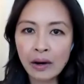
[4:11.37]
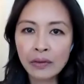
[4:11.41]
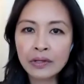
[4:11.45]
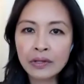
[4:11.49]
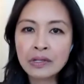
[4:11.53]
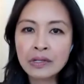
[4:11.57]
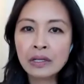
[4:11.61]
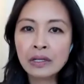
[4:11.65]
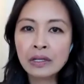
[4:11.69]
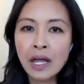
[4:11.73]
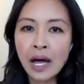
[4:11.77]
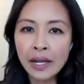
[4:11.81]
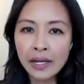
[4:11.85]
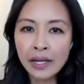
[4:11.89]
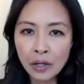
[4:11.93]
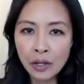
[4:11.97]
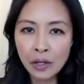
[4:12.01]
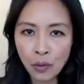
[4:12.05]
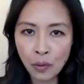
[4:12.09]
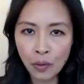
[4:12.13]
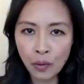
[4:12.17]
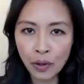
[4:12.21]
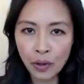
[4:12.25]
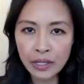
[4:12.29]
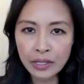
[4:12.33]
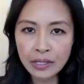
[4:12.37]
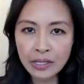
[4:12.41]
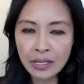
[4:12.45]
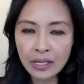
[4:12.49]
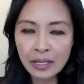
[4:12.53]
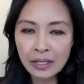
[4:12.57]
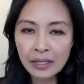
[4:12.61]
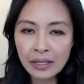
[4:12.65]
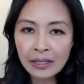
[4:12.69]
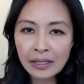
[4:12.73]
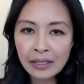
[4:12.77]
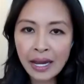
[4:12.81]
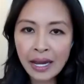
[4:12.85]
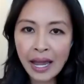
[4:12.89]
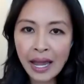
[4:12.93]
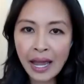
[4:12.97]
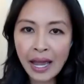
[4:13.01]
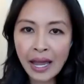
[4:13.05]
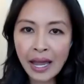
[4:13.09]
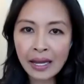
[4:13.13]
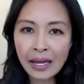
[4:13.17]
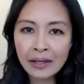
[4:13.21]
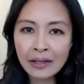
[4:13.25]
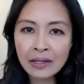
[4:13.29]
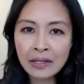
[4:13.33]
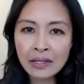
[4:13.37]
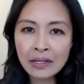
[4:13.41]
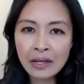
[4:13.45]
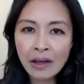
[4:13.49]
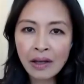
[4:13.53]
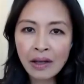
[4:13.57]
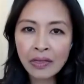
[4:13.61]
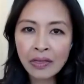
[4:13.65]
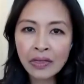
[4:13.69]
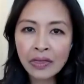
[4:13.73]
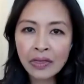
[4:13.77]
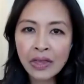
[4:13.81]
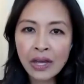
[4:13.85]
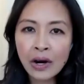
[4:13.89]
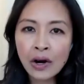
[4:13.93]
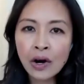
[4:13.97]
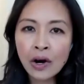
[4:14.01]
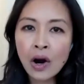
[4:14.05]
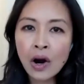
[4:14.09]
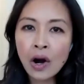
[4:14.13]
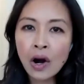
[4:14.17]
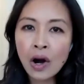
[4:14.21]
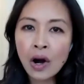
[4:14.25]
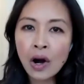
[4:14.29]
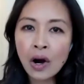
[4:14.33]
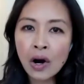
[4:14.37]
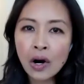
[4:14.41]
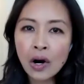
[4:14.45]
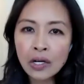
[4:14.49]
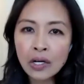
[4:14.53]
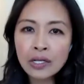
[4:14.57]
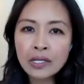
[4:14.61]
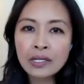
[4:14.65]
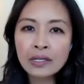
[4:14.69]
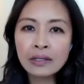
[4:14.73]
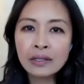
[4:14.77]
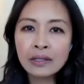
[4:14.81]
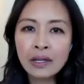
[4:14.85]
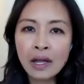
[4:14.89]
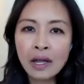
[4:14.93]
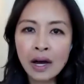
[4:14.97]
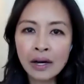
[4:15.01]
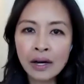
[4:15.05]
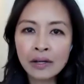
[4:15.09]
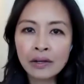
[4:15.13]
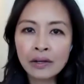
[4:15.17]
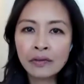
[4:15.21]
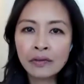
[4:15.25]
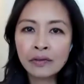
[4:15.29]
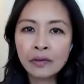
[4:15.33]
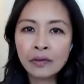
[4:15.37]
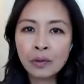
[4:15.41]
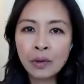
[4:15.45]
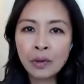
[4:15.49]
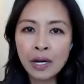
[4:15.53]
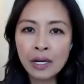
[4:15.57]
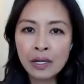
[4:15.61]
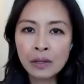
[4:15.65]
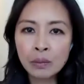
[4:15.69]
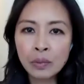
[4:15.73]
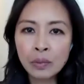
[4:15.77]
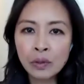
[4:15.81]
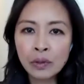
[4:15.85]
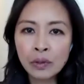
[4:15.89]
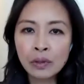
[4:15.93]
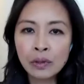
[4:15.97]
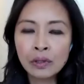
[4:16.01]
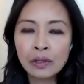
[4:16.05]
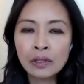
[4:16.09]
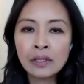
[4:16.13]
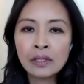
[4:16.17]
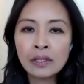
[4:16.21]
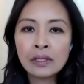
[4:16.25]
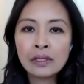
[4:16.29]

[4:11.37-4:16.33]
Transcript: There's a lot of noise, and there aren't a lot of credible